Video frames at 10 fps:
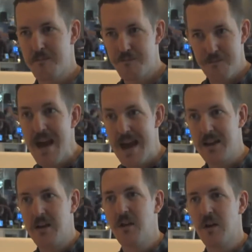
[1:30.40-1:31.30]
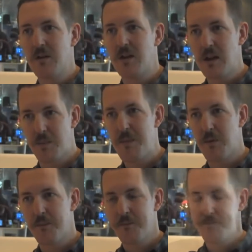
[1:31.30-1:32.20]
men, you know, you needed
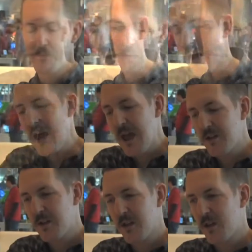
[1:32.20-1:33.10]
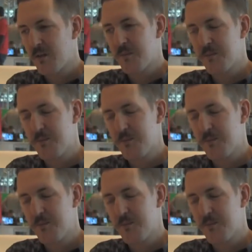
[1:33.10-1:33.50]
people. And I had this